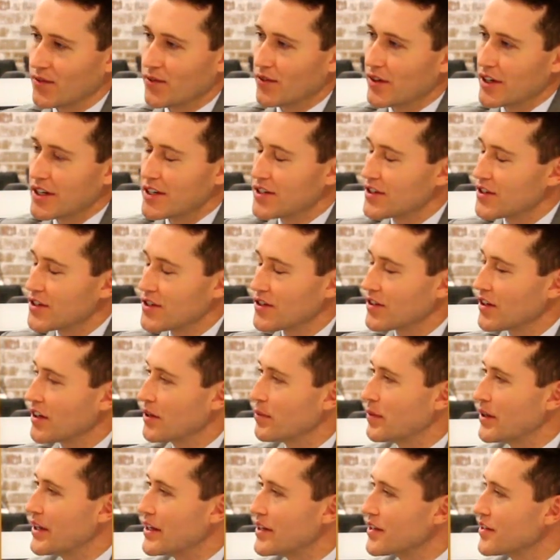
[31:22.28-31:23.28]
it's just
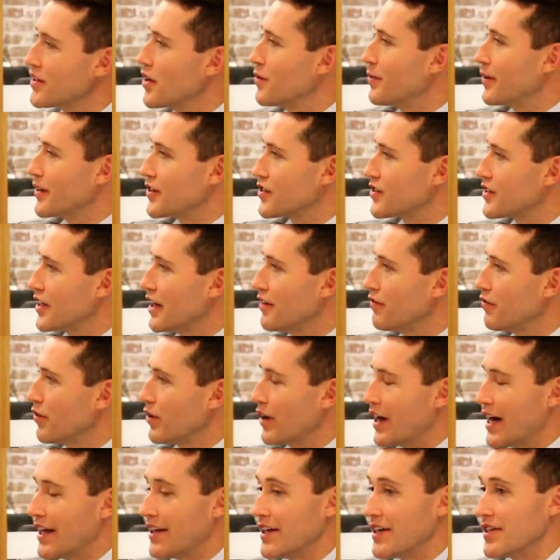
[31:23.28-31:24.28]
going to be, there's so much stuff
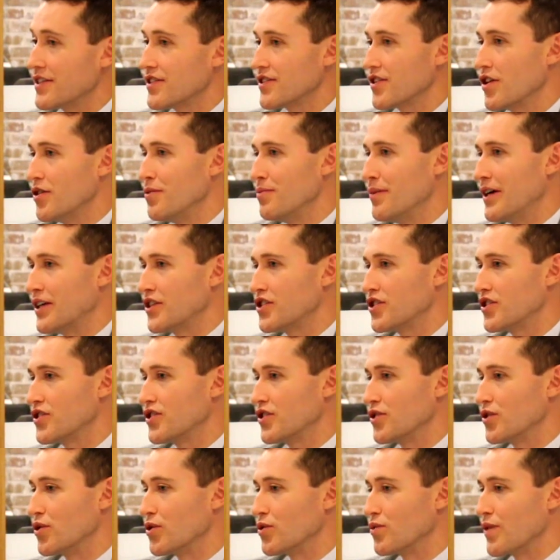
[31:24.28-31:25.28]
on and there's so much
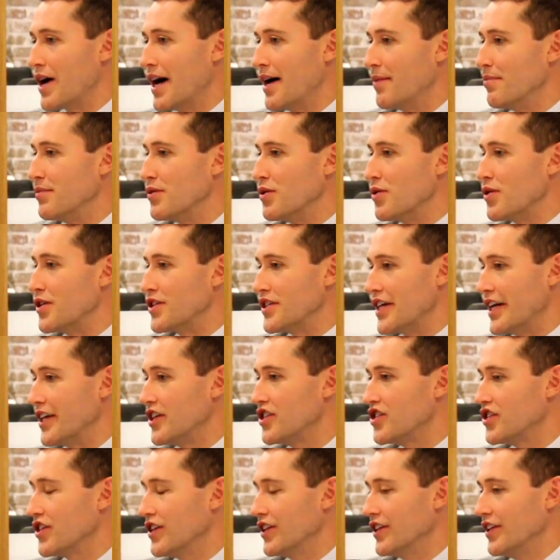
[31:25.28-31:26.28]
to grab your
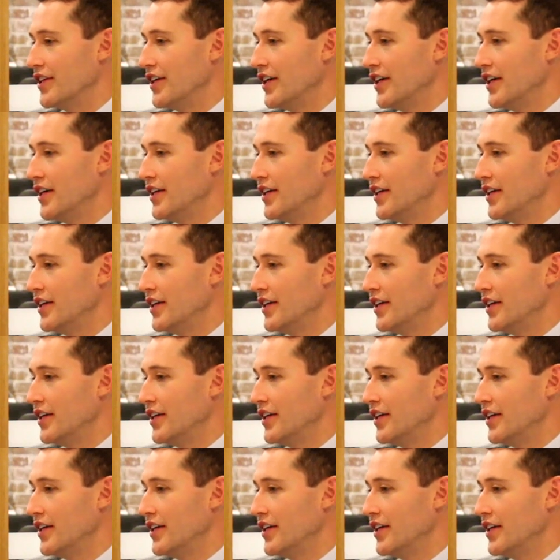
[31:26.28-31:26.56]
attention,